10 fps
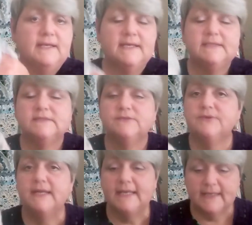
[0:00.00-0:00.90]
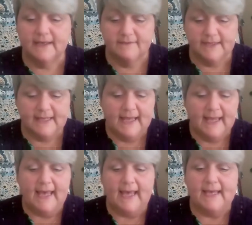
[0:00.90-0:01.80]
it's really lovely
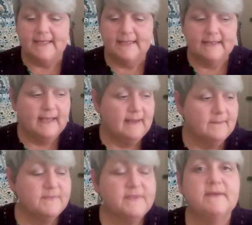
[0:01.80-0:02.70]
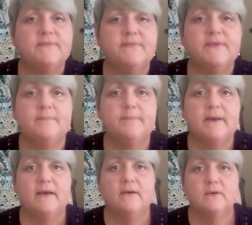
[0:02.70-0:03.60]
and um, the the
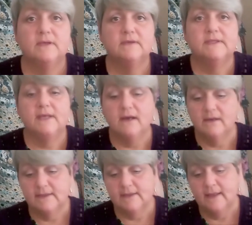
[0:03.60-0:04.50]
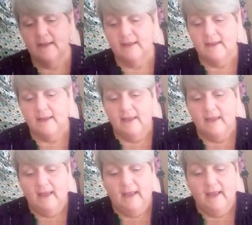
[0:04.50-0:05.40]
uh, yarn
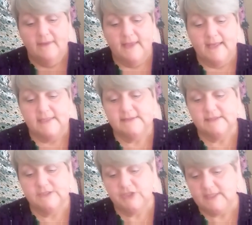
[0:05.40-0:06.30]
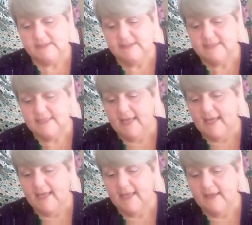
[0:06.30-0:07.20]
they suggest
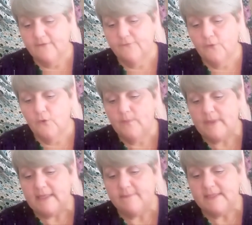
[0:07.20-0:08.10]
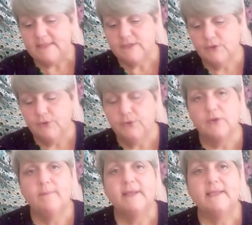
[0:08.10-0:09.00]
a four millimeter hook
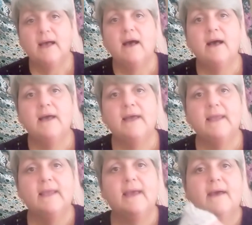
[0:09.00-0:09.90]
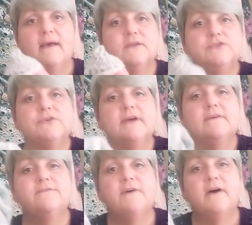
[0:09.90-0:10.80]
but I took a
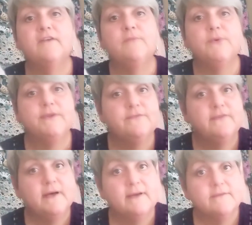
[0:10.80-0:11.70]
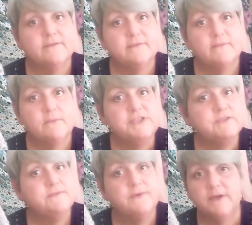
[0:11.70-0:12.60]
5.5 which is
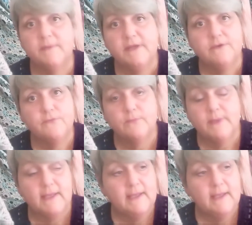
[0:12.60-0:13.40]
very big for me